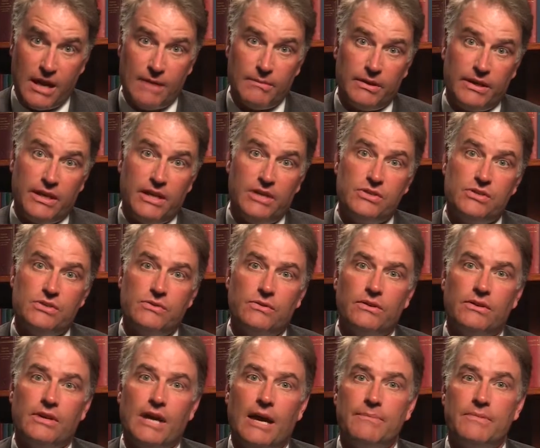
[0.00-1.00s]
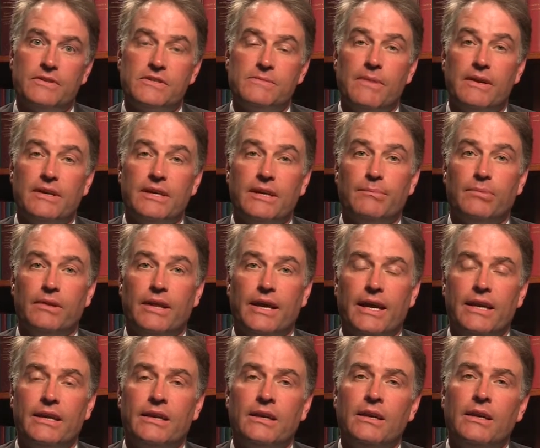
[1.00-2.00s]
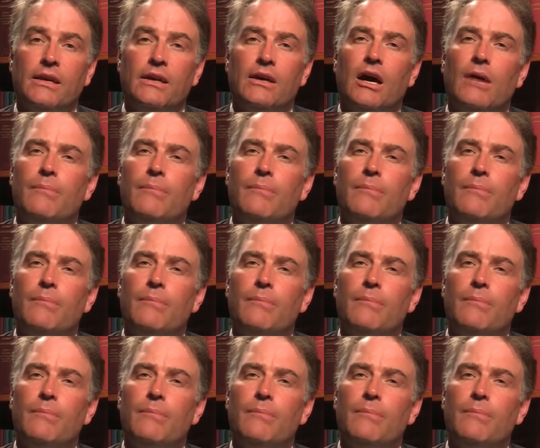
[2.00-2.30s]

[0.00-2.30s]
its obligation to adopt a spending plan,